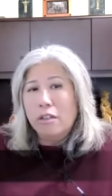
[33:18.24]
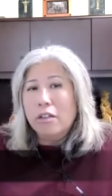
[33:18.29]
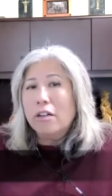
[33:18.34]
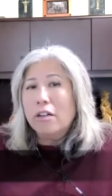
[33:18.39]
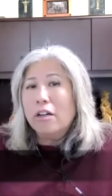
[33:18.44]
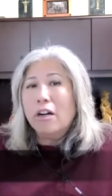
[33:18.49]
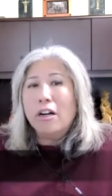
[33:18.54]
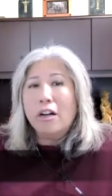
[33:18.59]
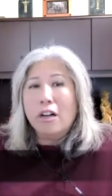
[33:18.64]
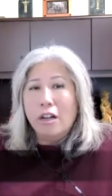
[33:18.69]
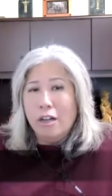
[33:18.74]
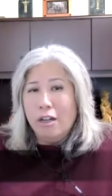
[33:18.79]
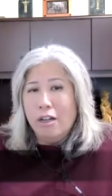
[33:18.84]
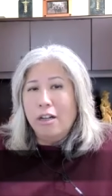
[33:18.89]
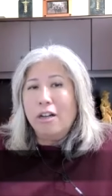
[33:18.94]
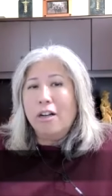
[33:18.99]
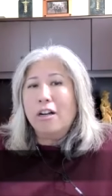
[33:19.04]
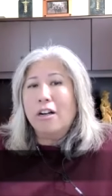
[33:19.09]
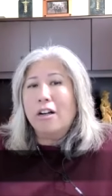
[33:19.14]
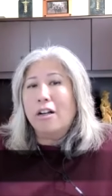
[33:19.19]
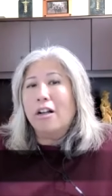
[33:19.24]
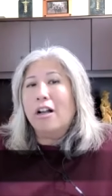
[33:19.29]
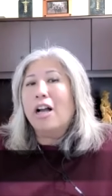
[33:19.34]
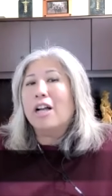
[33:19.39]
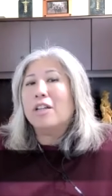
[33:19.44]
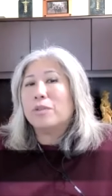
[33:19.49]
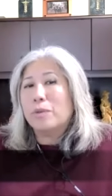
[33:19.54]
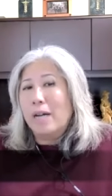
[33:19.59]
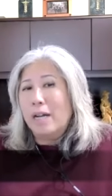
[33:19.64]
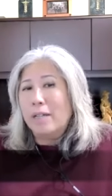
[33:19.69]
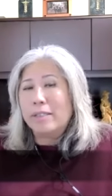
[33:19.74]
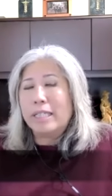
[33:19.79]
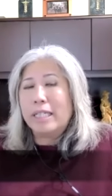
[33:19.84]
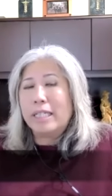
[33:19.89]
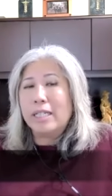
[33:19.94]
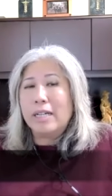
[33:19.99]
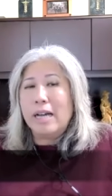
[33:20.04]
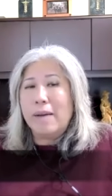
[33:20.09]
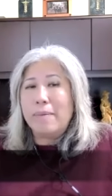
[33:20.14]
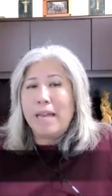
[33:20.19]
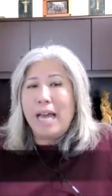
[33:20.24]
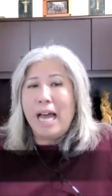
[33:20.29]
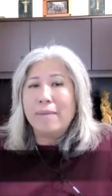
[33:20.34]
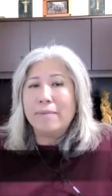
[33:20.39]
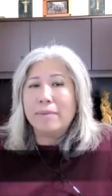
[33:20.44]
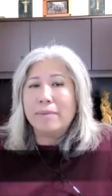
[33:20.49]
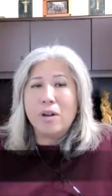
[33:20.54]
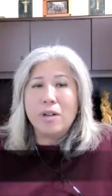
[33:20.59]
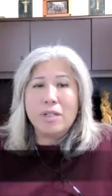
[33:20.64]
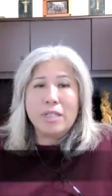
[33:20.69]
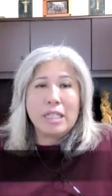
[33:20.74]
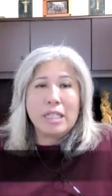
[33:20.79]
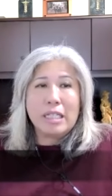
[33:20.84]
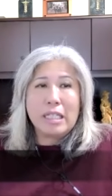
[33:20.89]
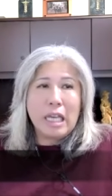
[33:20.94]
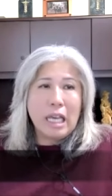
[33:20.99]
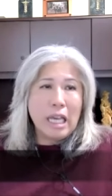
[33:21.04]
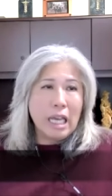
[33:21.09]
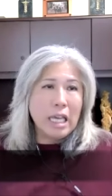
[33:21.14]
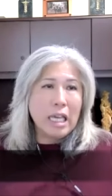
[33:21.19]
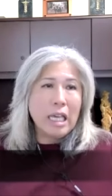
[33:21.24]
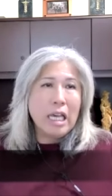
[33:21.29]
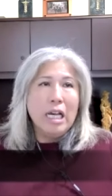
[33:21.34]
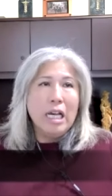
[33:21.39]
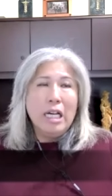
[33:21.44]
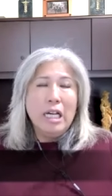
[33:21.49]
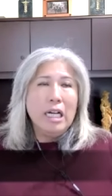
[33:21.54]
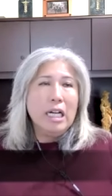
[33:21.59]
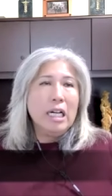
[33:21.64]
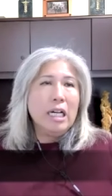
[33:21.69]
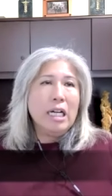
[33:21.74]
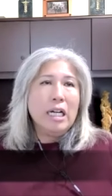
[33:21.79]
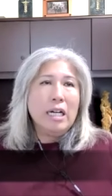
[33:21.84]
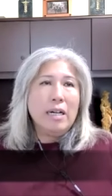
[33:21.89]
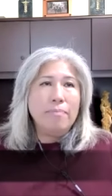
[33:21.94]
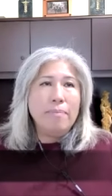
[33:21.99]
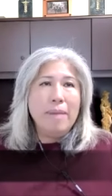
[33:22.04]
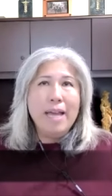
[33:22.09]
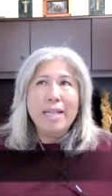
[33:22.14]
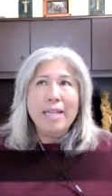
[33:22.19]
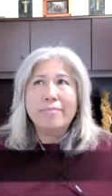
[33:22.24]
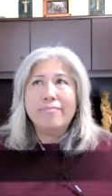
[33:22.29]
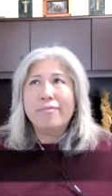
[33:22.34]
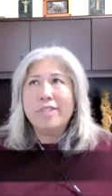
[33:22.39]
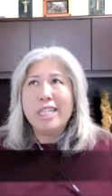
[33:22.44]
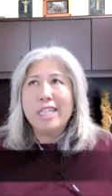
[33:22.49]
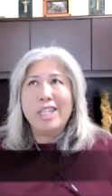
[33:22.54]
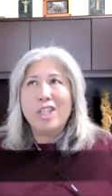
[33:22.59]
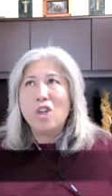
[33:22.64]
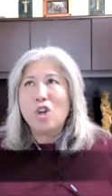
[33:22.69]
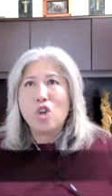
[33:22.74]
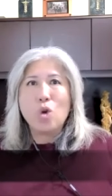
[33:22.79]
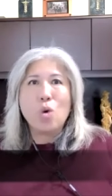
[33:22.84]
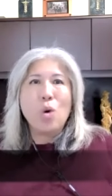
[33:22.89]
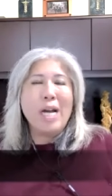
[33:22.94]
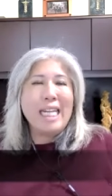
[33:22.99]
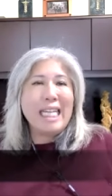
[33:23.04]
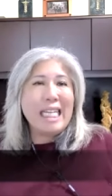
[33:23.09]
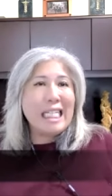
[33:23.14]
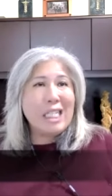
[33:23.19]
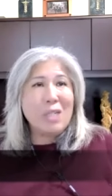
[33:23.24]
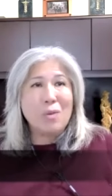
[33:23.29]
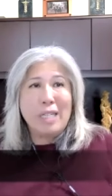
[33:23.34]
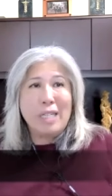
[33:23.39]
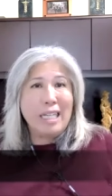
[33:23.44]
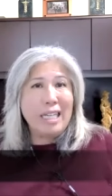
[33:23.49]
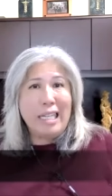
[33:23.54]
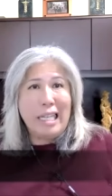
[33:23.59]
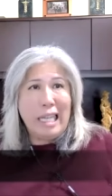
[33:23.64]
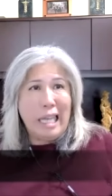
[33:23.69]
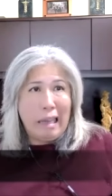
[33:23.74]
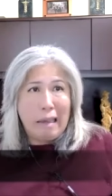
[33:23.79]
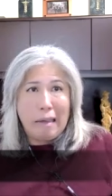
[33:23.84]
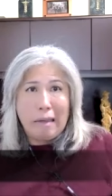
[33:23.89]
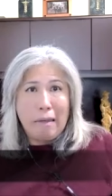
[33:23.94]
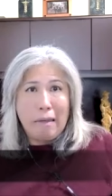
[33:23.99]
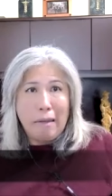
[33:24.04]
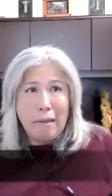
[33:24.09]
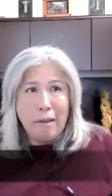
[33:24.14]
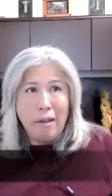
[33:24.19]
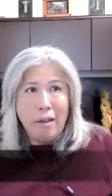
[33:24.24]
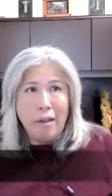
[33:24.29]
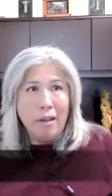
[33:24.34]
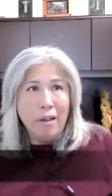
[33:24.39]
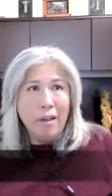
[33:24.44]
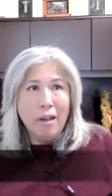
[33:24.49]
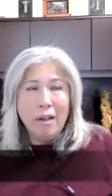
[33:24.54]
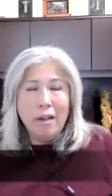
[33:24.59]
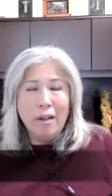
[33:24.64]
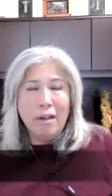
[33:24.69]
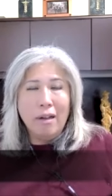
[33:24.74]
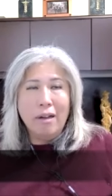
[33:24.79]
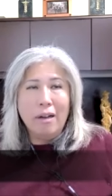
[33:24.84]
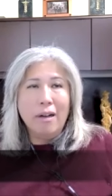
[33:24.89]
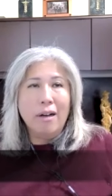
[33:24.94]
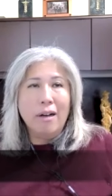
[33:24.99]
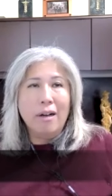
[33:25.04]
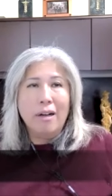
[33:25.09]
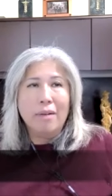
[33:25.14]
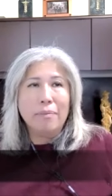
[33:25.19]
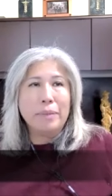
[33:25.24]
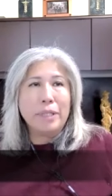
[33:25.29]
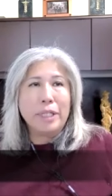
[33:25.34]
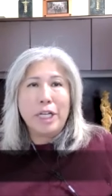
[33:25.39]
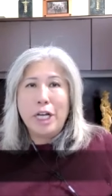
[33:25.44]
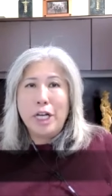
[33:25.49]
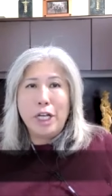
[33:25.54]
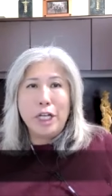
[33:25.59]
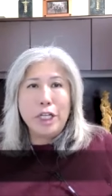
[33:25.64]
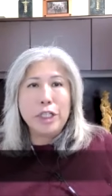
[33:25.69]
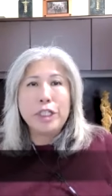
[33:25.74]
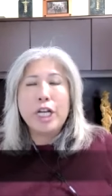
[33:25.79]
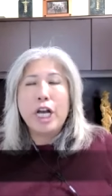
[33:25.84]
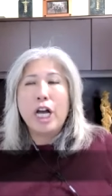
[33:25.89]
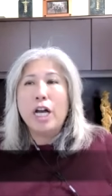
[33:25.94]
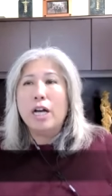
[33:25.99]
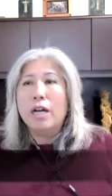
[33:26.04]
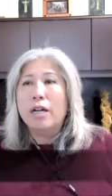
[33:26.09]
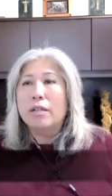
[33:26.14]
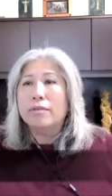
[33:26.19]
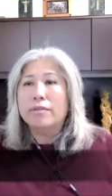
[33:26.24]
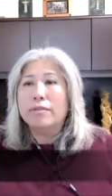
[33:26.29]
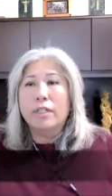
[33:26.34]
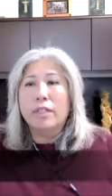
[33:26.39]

uh, as well too. I mean, I'm starting to see uh, men in their 20s with ED uh, because of